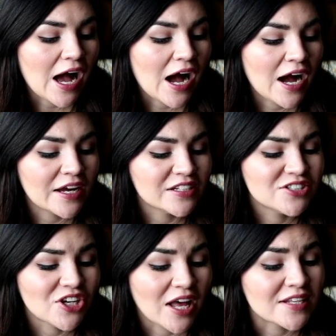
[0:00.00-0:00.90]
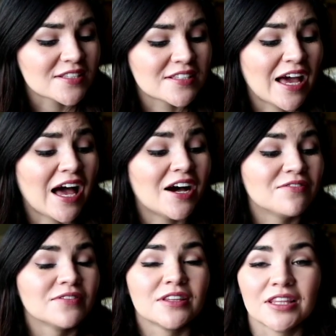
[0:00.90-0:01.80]
I just
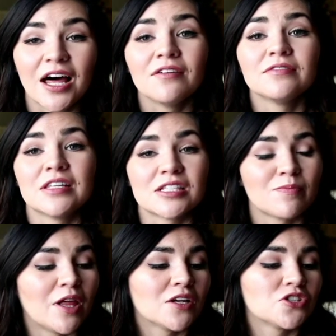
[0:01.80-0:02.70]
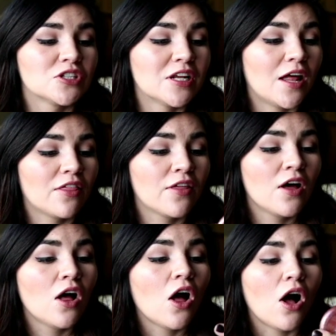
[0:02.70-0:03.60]
have loved this blush to death
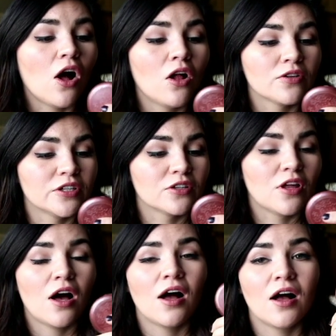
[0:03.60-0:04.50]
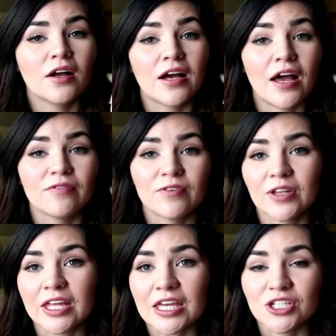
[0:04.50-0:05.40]
all year long. I feel
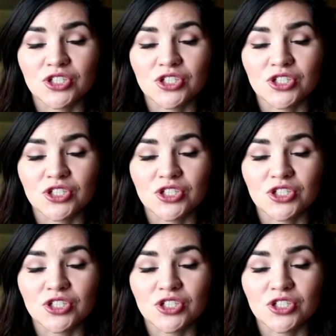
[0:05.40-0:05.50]
like it